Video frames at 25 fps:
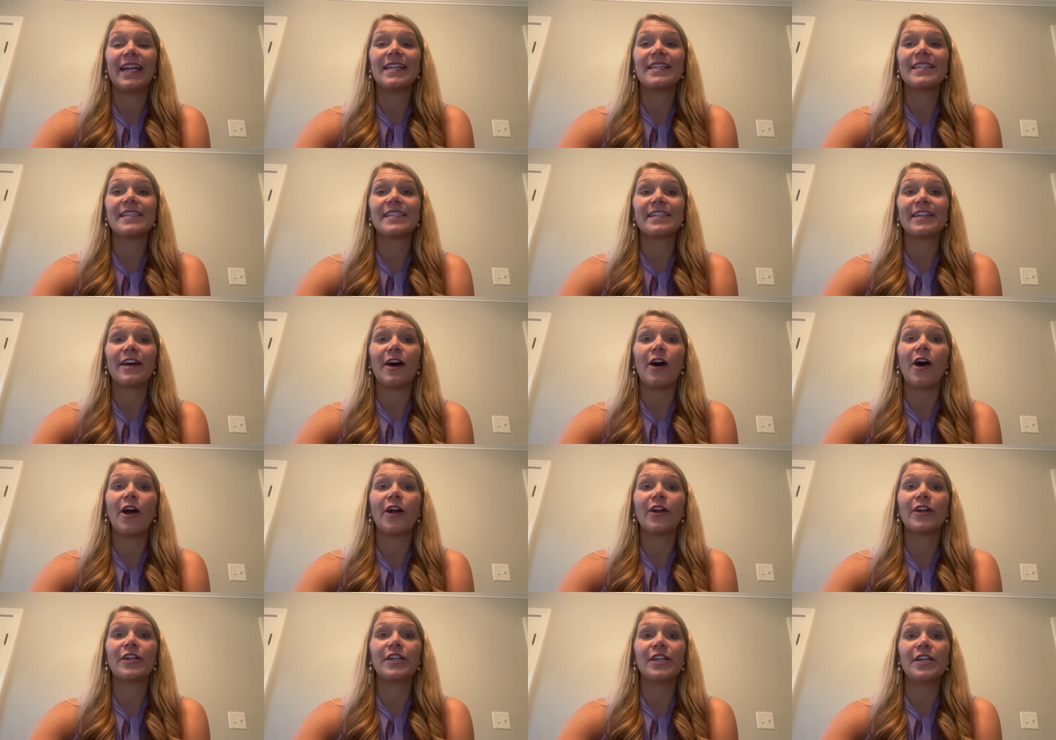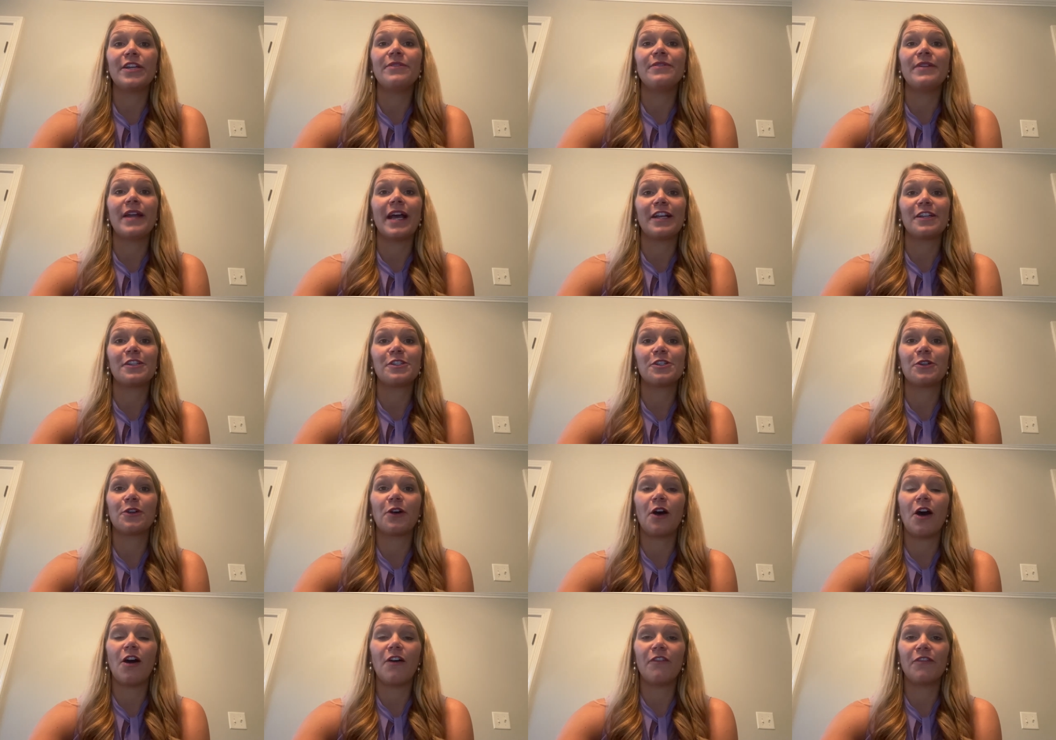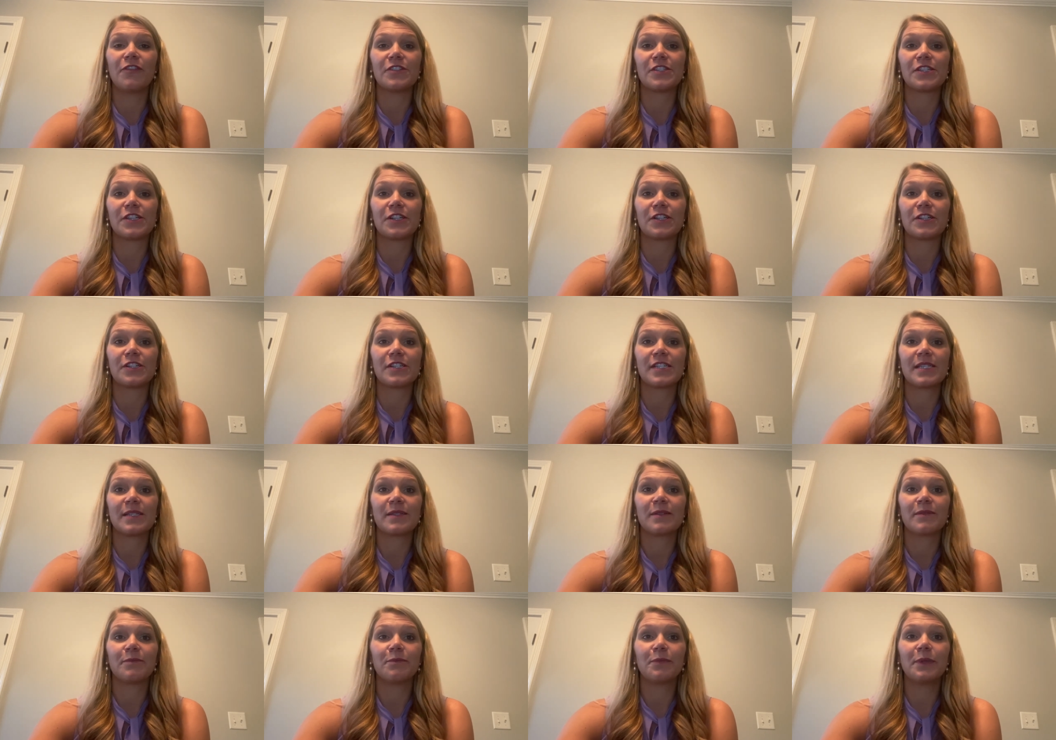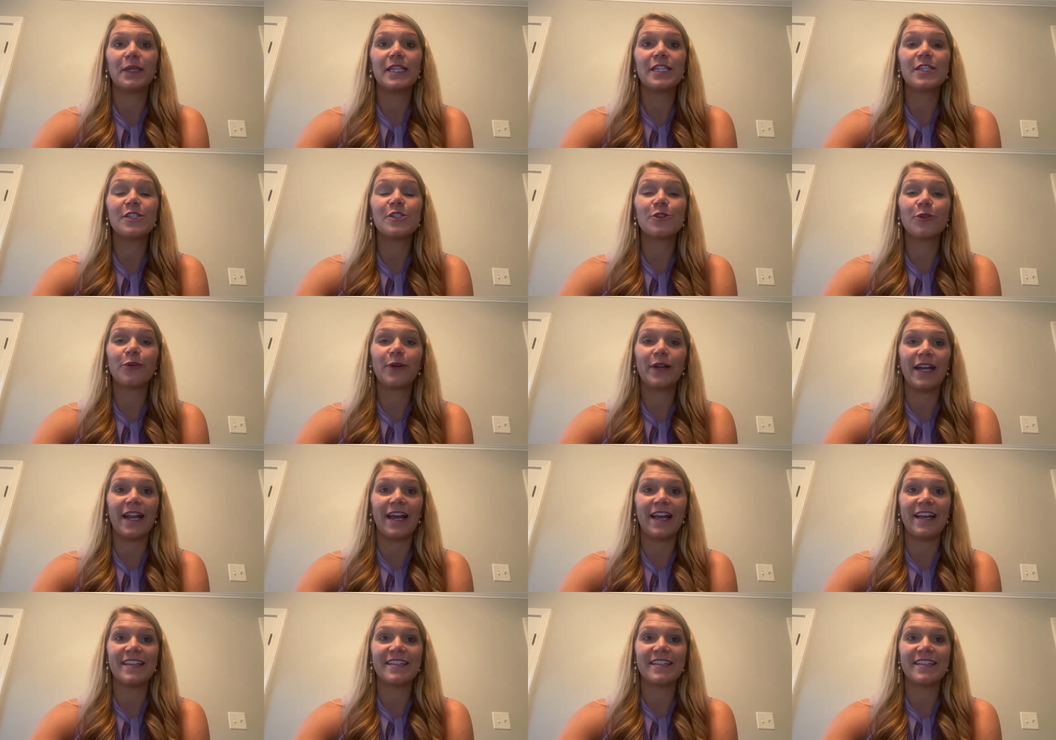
and install our new national officers. Please join